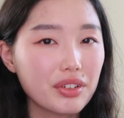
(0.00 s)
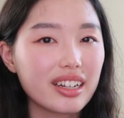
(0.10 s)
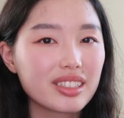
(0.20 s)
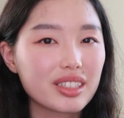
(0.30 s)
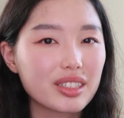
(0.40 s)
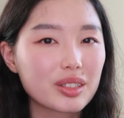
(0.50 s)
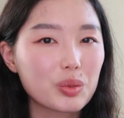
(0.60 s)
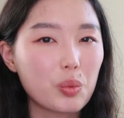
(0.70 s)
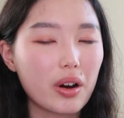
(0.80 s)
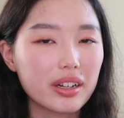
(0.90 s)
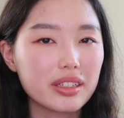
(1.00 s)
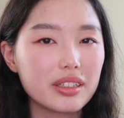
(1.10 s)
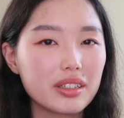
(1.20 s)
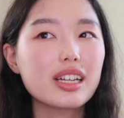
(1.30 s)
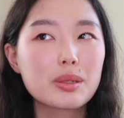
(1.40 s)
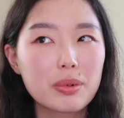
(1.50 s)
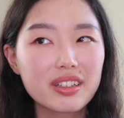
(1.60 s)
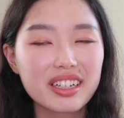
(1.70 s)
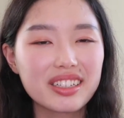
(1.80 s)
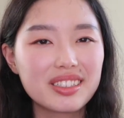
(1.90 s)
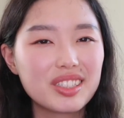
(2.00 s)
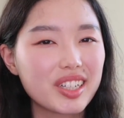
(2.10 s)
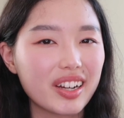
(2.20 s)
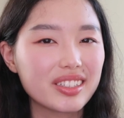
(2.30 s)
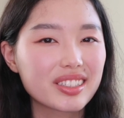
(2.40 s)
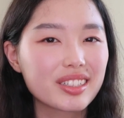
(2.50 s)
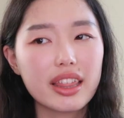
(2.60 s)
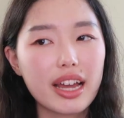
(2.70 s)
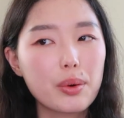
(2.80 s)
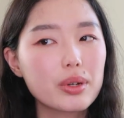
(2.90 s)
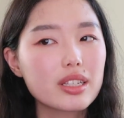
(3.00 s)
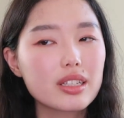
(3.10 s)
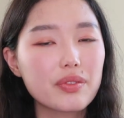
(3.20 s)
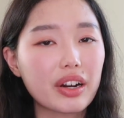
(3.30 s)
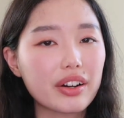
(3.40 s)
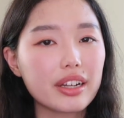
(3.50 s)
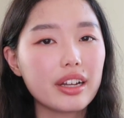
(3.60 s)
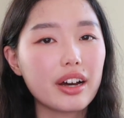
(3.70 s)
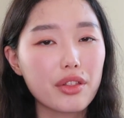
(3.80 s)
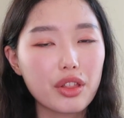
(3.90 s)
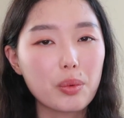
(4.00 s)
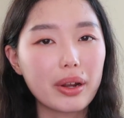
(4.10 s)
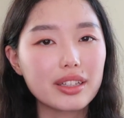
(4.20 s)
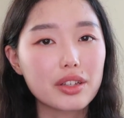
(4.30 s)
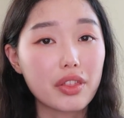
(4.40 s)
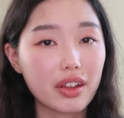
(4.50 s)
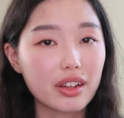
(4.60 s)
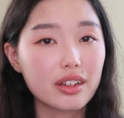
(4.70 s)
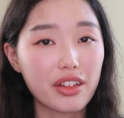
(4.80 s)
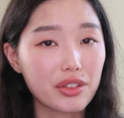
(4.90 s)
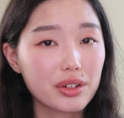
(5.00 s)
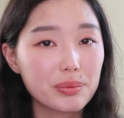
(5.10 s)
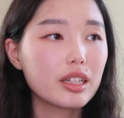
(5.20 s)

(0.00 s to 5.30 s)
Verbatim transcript: I just wanted desperately to change, and that wasn't a very healthy way to think either.